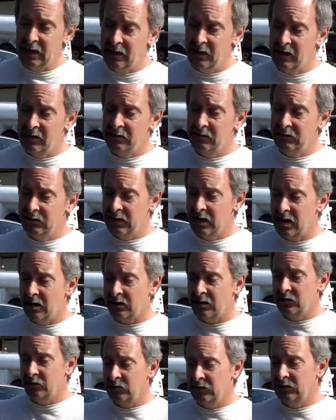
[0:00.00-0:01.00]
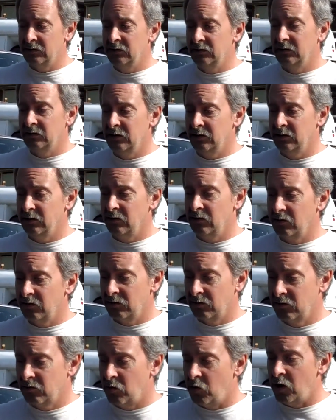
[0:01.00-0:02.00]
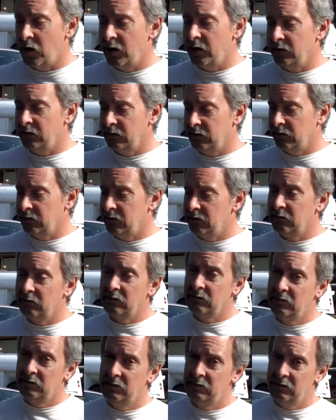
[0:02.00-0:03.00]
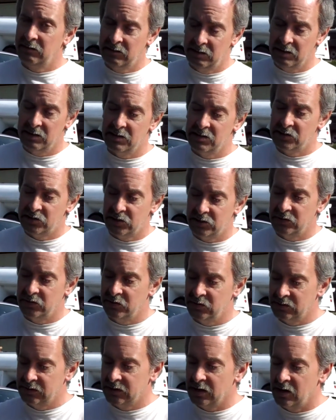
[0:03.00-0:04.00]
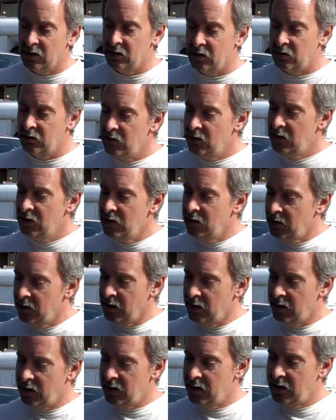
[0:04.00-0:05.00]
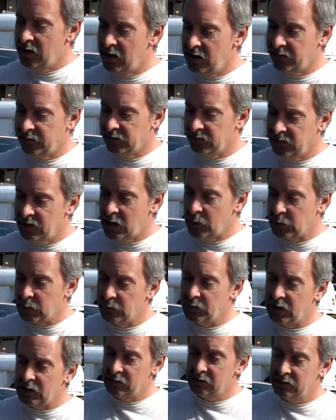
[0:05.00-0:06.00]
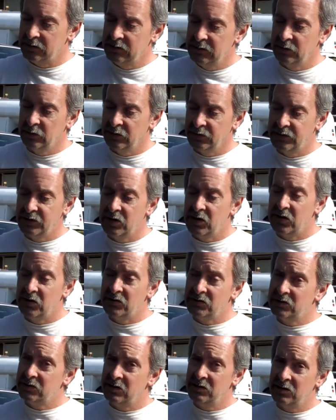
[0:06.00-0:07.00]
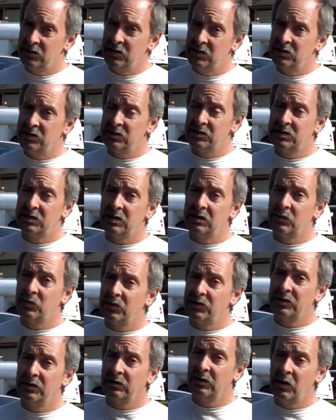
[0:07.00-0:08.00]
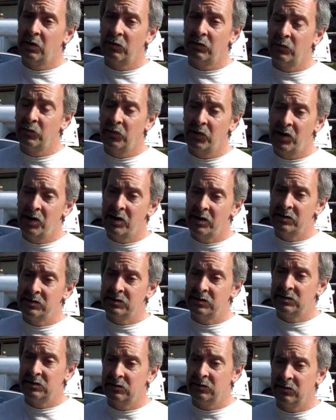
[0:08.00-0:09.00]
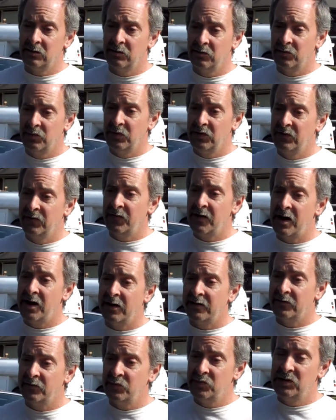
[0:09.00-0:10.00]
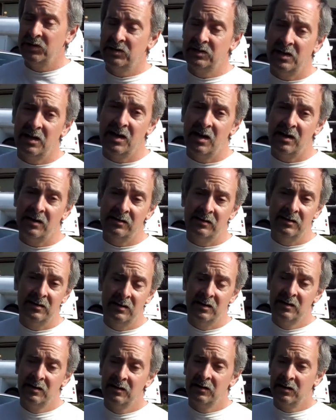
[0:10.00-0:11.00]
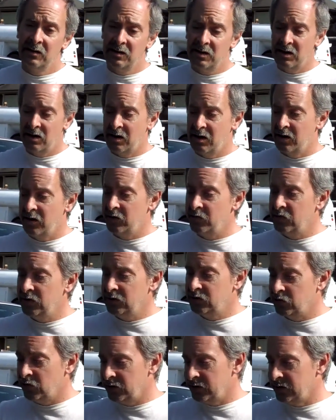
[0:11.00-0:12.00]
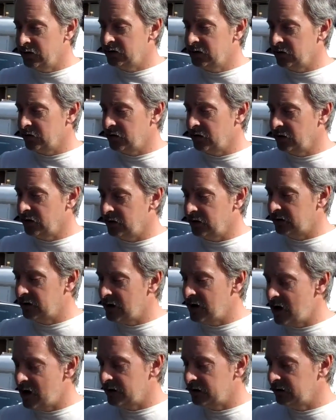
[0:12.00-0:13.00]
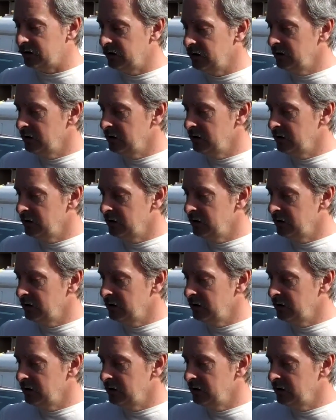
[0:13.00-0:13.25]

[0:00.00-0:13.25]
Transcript: And yeah, it could be, you know, quite the issue. So if you're not prepared to deal with those, then you need to stick with the lower blends, you know, B5, B10, B20, something like that.